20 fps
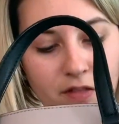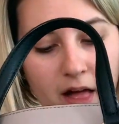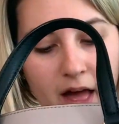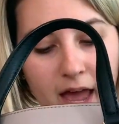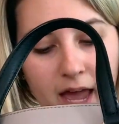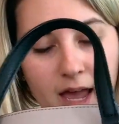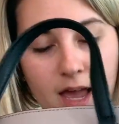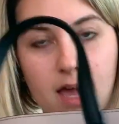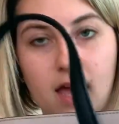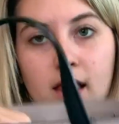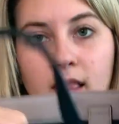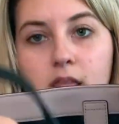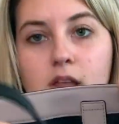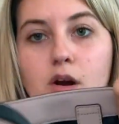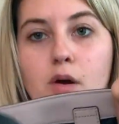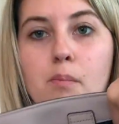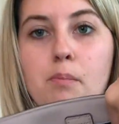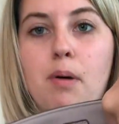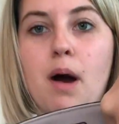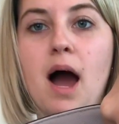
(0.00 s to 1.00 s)
like
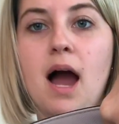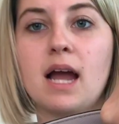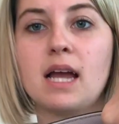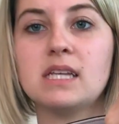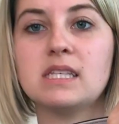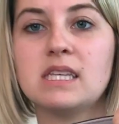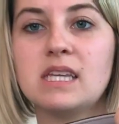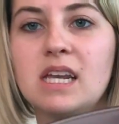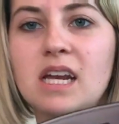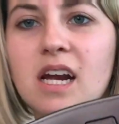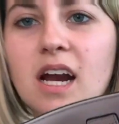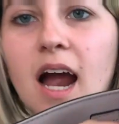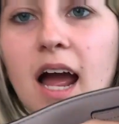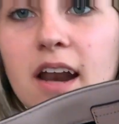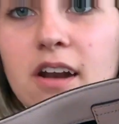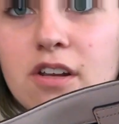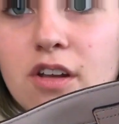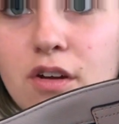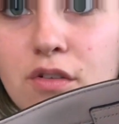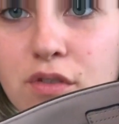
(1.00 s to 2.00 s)
little pockets in here. I
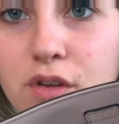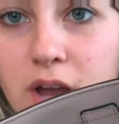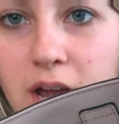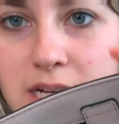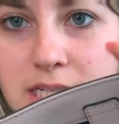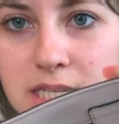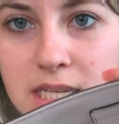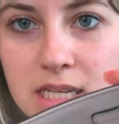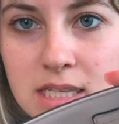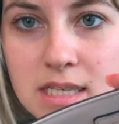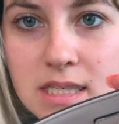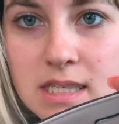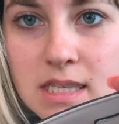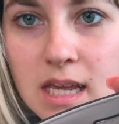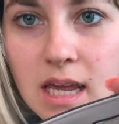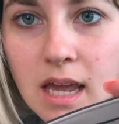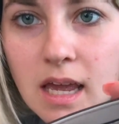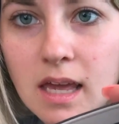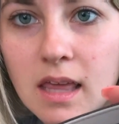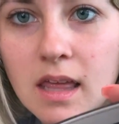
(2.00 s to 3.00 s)
don't know if you guys can
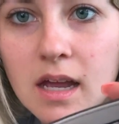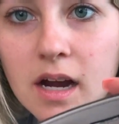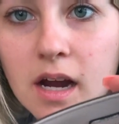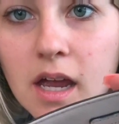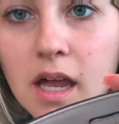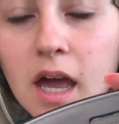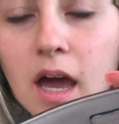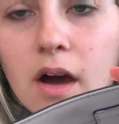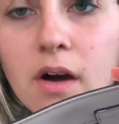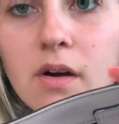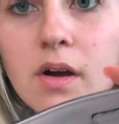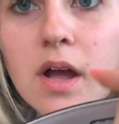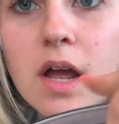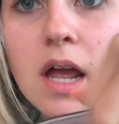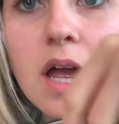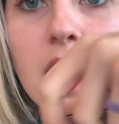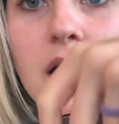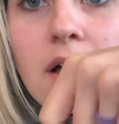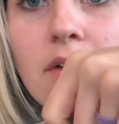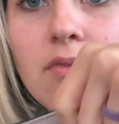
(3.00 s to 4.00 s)
see, there you go.
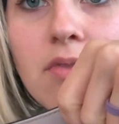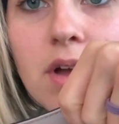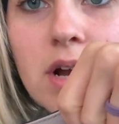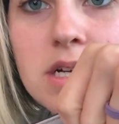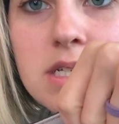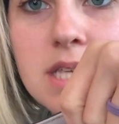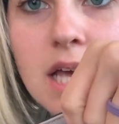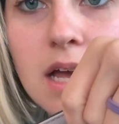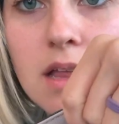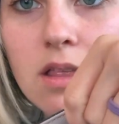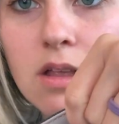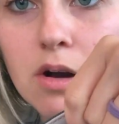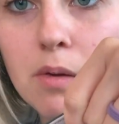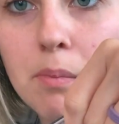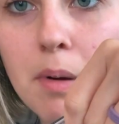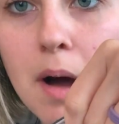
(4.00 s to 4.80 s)
There's like little